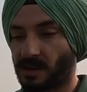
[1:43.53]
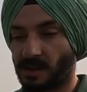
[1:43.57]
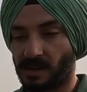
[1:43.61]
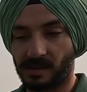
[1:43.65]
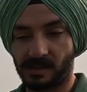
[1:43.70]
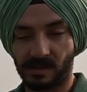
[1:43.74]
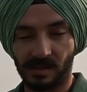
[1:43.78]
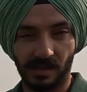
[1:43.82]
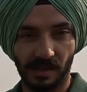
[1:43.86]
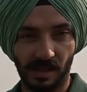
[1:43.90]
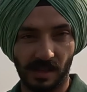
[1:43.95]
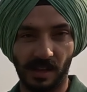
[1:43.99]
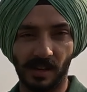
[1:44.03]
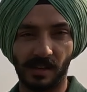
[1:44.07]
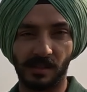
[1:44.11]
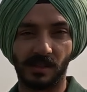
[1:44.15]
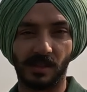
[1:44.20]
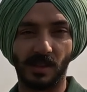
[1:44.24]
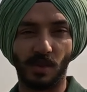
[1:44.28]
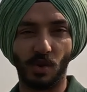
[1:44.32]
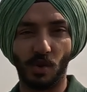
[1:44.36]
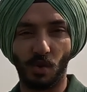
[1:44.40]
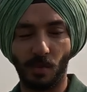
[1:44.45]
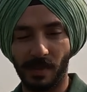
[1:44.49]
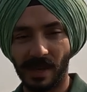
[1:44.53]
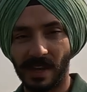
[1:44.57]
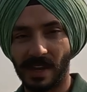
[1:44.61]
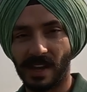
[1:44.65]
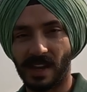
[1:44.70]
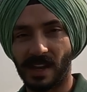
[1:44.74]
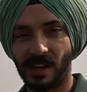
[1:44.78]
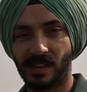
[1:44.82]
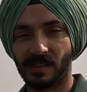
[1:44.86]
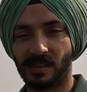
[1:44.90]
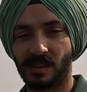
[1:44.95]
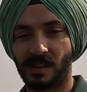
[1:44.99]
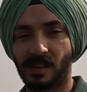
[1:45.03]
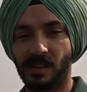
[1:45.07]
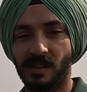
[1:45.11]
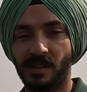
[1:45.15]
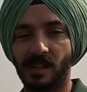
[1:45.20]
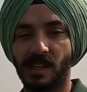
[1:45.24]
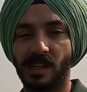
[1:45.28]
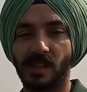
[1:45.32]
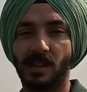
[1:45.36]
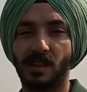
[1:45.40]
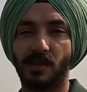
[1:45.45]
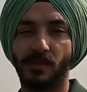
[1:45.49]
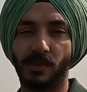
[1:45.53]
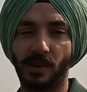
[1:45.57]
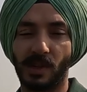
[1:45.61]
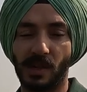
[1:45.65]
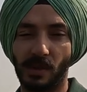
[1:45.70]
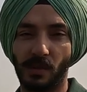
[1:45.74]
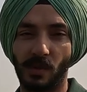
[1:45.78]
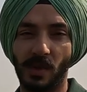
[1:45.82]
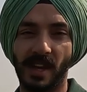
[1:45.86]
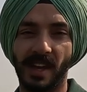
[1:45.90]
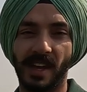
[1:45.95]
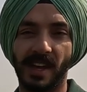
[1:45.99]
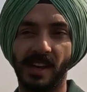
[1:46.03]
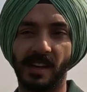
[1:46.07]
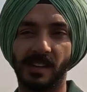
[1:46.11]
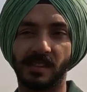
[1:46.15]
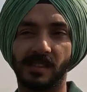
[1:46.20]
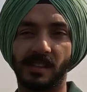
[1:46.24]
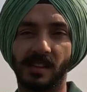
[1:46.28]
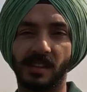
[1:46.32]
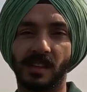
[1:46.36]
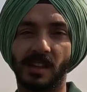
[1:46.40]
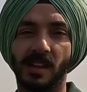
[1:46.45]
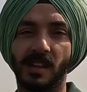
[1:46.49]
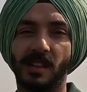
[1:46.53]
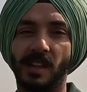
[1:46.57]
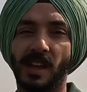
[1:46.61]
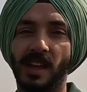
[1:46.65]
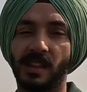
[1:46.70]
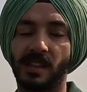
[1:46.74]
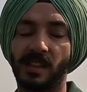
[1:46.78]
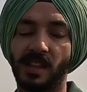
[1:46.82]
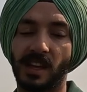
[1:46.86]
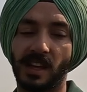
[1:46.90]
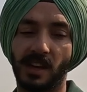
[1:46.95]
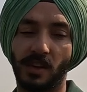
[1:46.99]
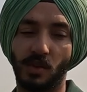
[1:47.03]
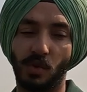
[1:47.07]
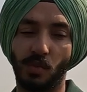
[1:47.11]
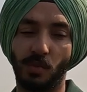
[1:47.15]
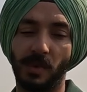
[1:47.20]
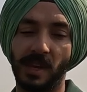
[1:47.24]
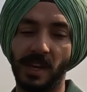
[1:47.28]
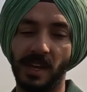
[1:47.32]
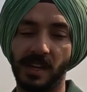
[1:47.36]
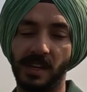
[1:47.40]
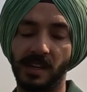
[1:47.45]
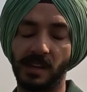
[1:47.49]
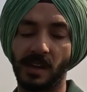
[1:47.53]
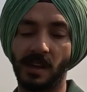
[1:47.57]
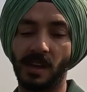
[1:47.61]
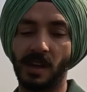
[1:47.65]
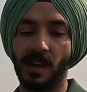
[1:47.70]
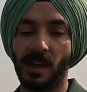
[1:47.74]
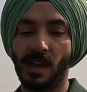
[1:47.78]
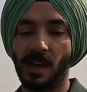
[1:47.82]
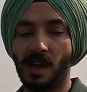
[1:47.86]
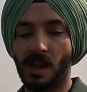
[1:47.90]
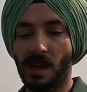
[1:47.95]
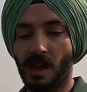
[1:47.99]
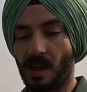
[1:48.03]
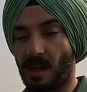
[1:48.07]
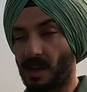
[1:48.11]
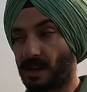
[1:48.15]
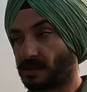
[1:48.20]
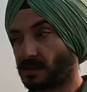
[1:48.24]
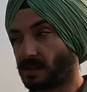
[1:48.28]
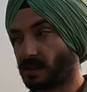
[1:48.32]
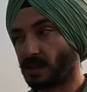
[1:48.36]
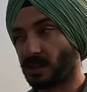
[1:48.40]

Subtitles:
It's the humic acid, then the fulvic acid, and the humate. So